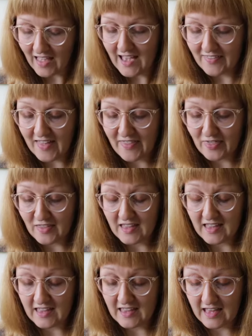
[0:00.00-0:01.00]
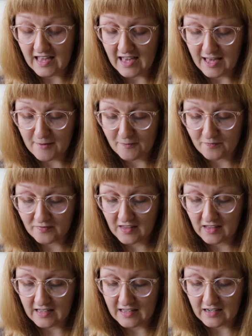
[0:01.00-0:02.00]
And then the
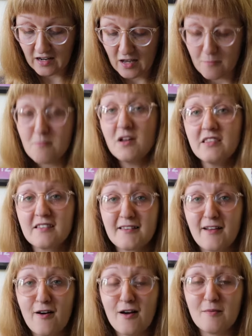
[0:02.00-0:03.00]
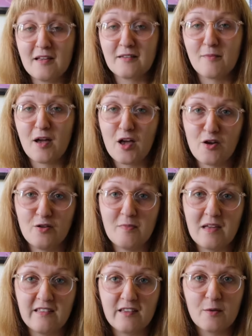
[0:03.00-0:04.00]
in a month's time, it's my own
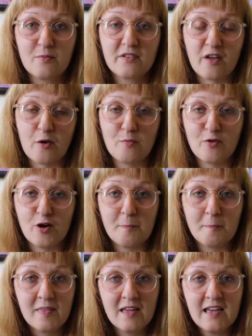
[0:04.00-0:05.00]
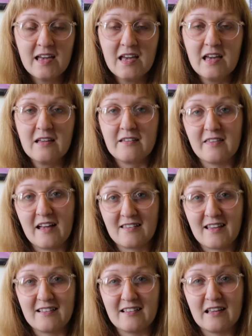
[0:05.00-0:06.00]
meetup, Sewbrum. So that's
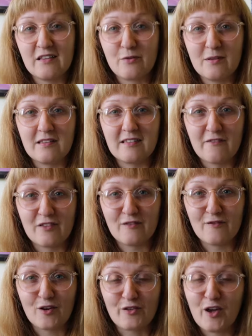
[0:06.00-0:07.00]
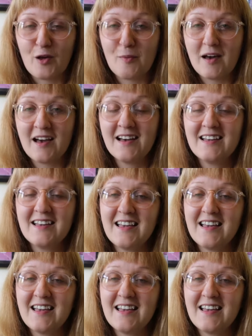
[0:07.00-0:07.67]
Saturday, the 27th of October.